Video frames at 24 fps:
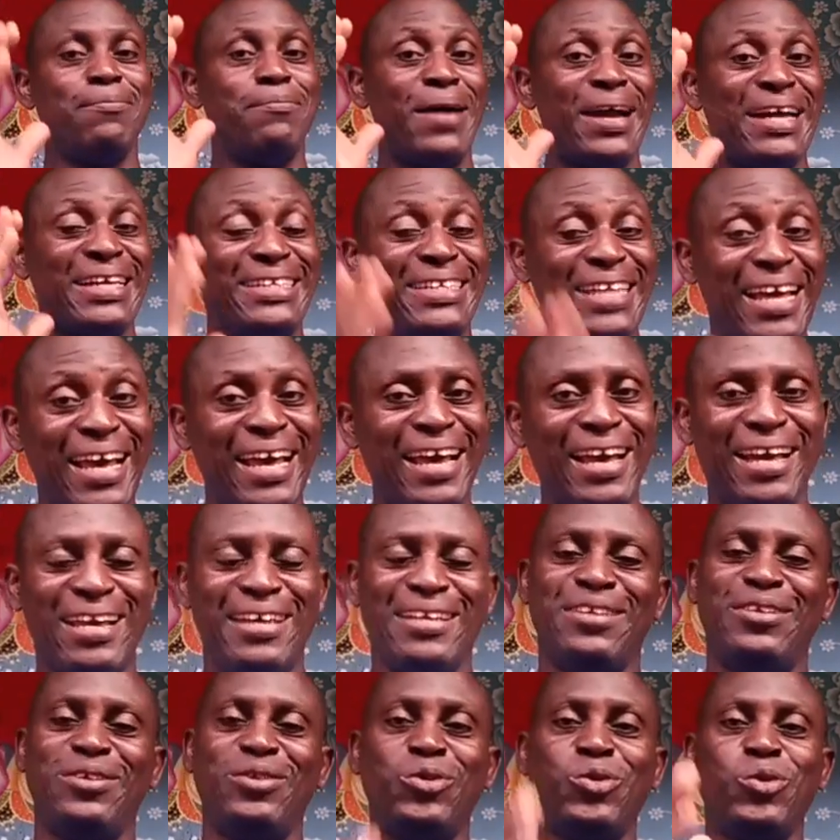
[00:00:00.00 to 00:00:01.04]
By
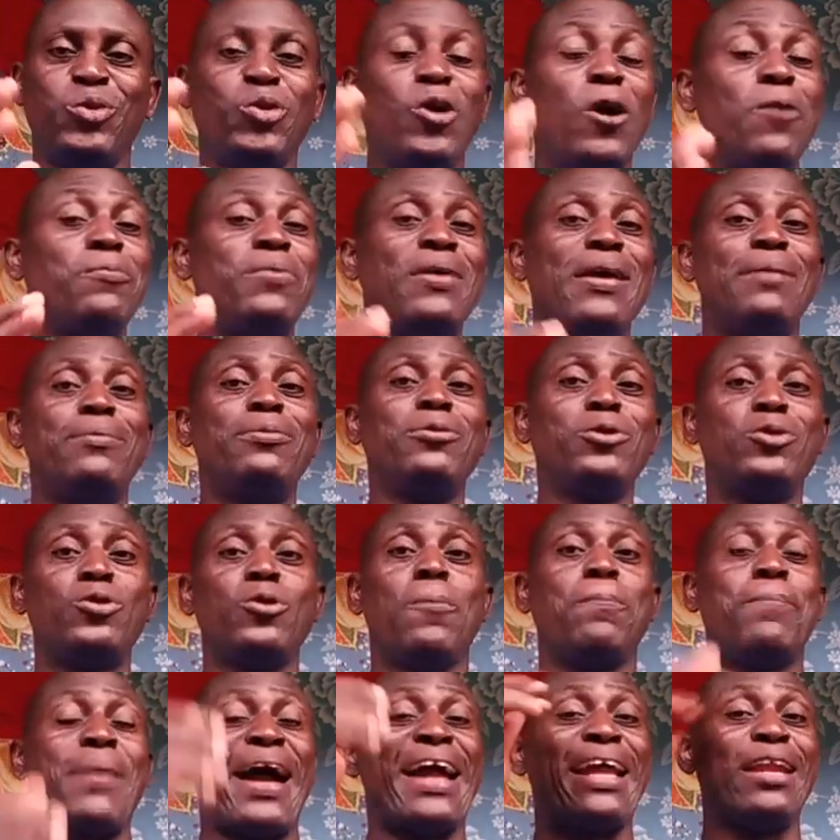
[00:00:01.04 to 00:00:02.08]
then, you will not be able
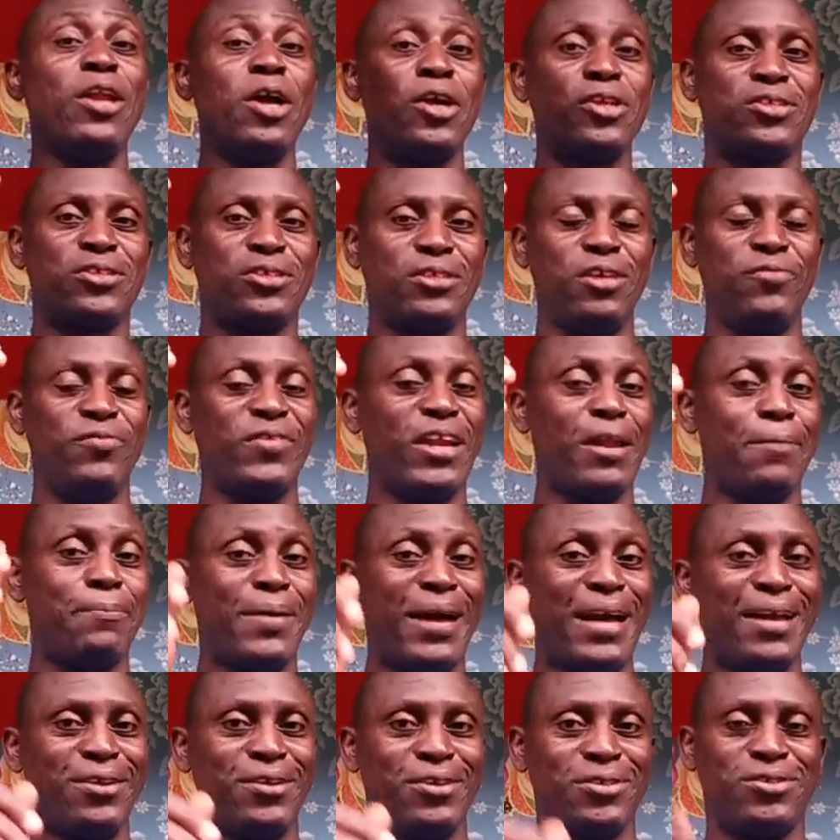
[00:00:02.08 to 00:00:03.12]
to pilot if you're a
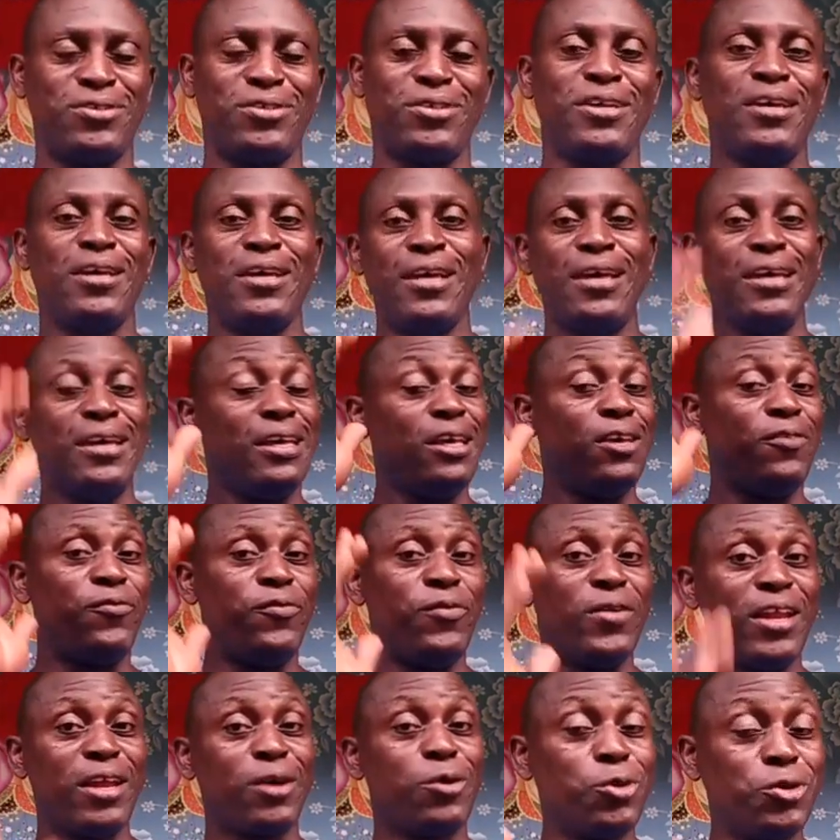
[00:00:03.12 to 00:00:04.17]
pilot.
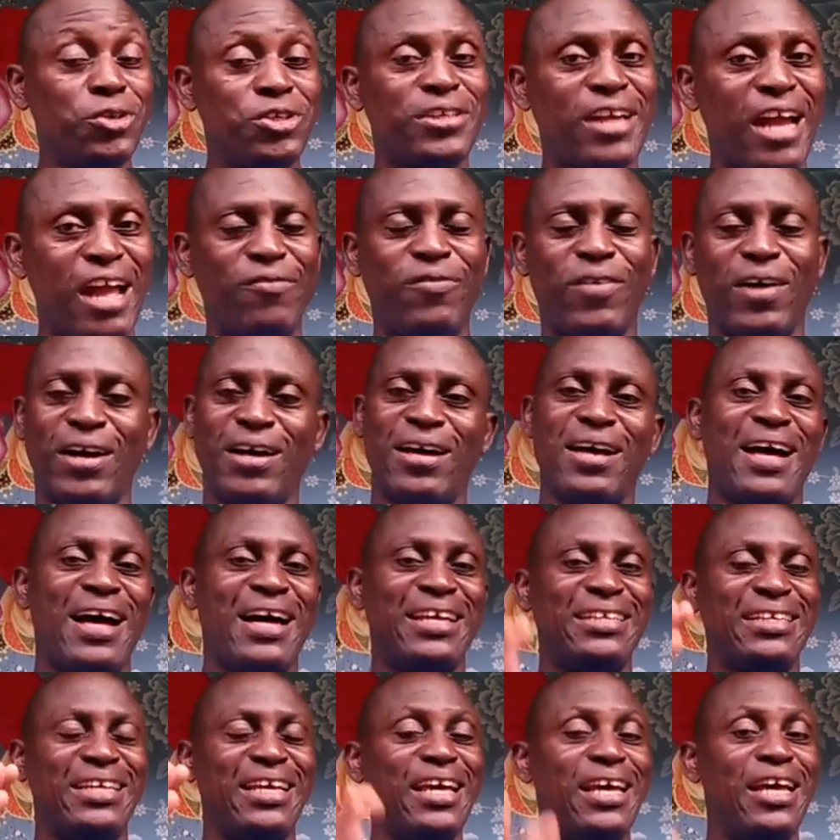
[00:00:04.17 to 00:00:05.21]
If you're a good driver,
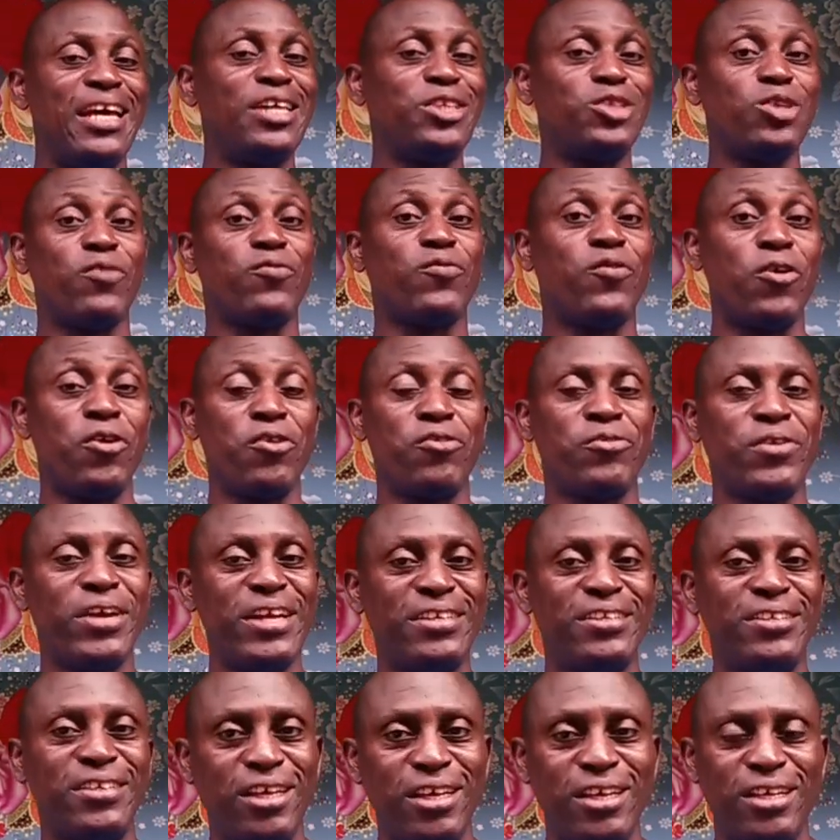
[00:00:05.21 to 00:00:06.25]
at the age of
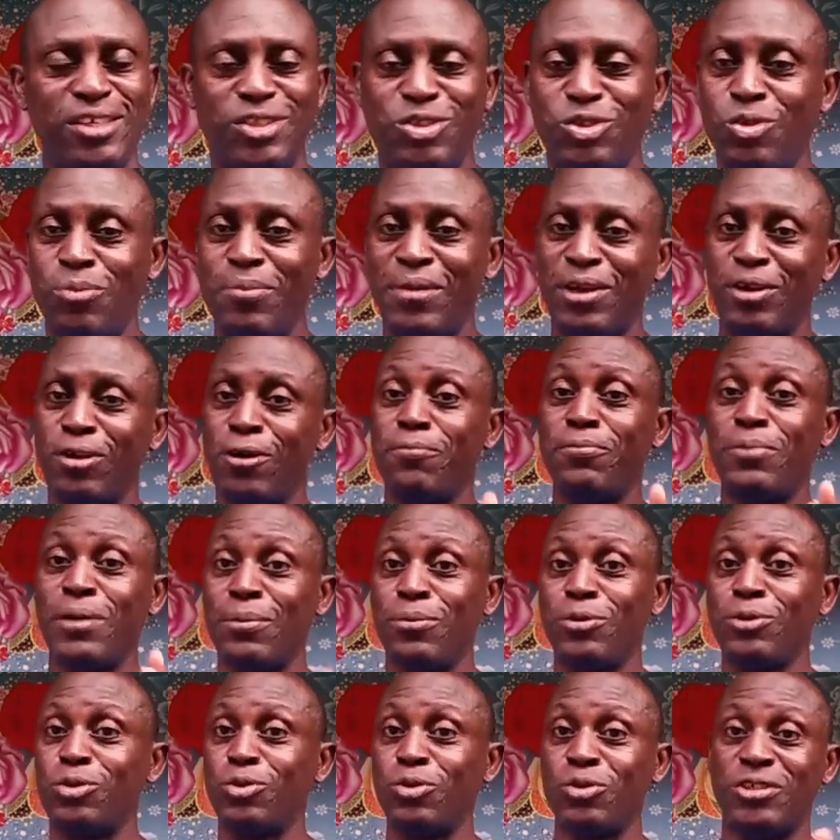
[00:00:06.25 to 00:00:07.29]
100 years, you may not be
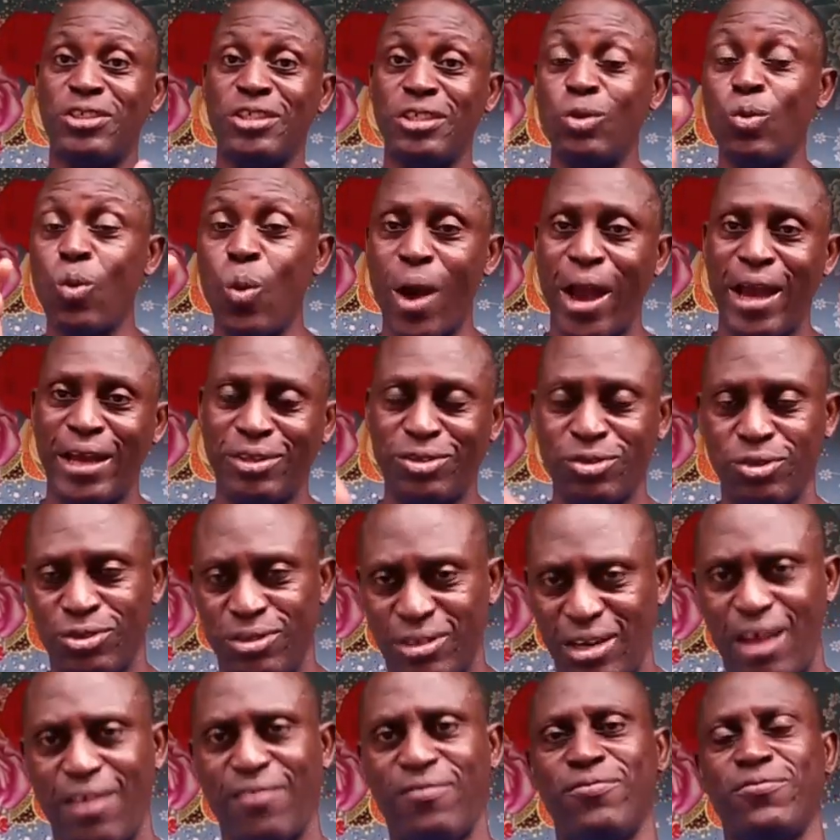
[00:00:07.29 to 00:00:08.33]
able to see where to
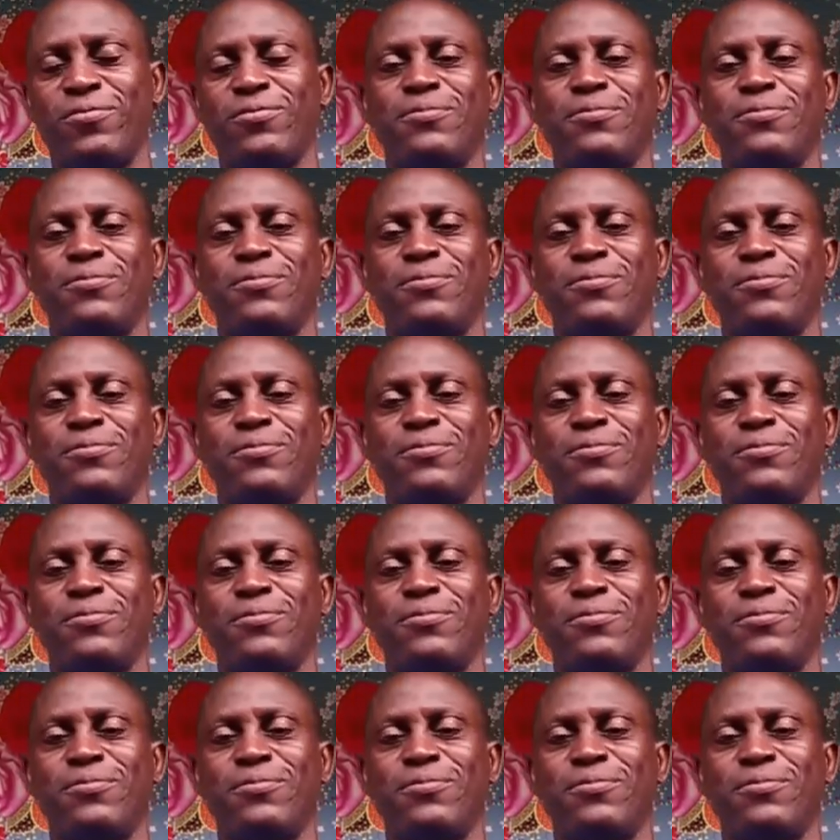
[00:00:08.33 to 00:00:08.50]
drive.